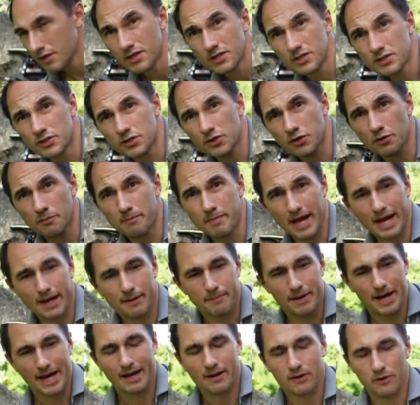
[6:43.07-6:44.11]
to your
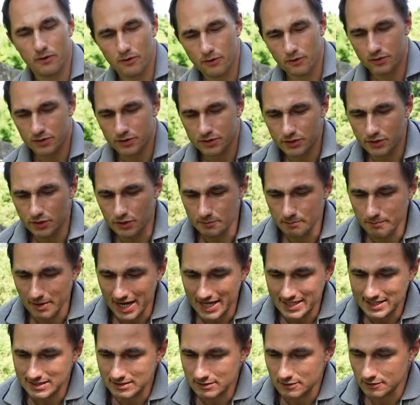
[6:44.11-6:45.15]
backpack or to your
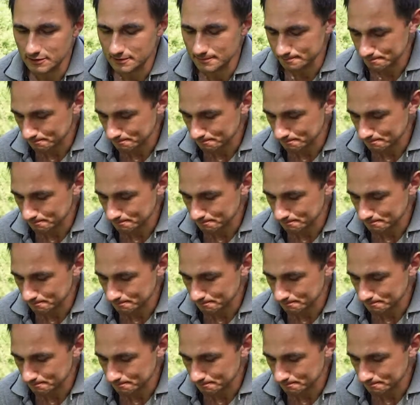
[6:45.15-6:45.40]
bicycle.